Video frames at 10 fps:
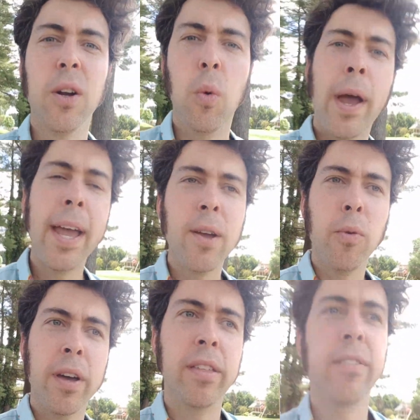away
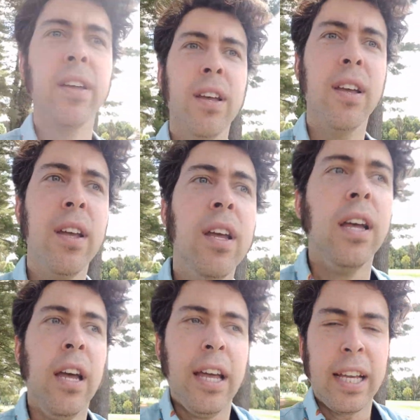with
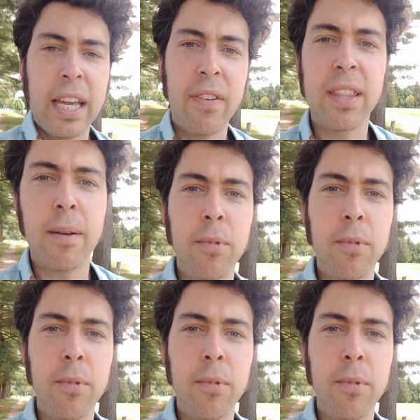giving them